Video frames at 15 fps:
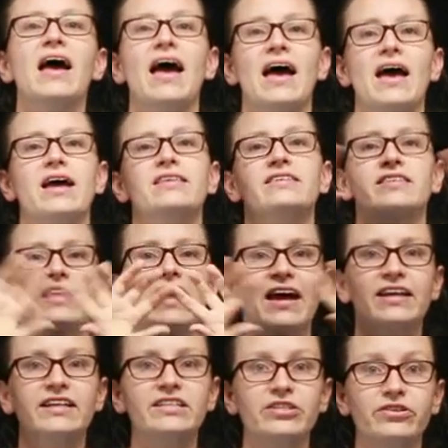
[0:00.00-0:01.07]
and
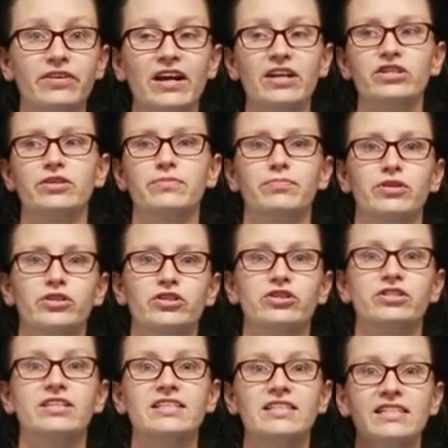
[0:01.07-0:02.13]
that interaction
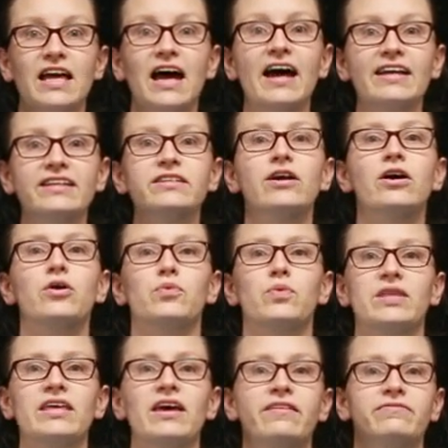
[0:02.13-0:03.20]
produces light
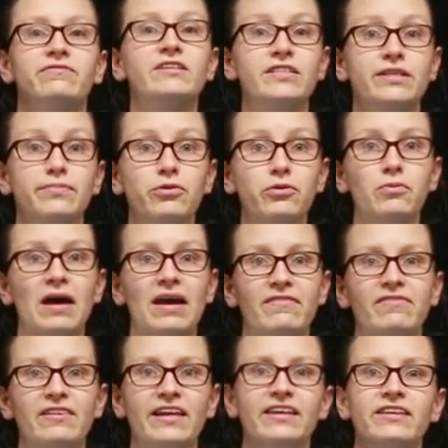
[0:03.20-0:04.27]
with a visible
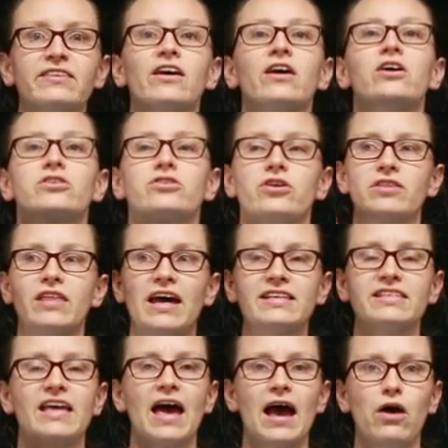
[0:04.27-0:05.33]
wavelength. So
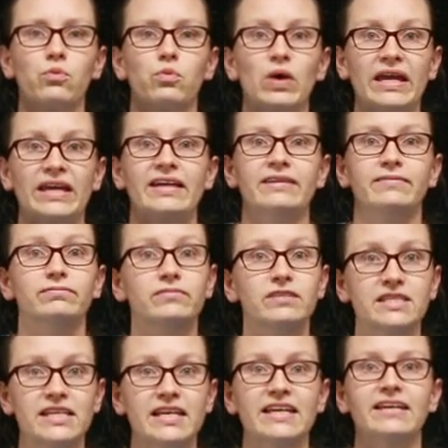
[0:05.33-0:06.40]
that's how we
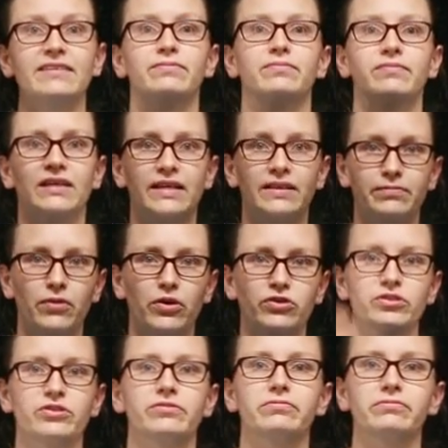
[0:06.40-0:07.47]
see in
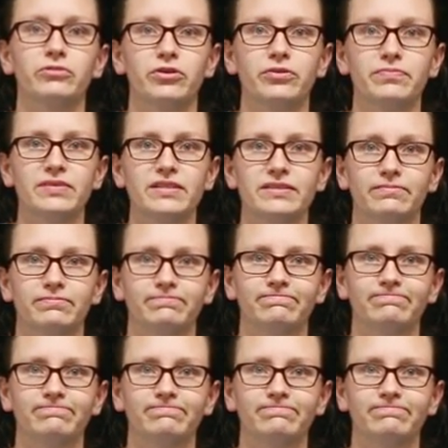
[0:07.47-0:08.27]
most rooms.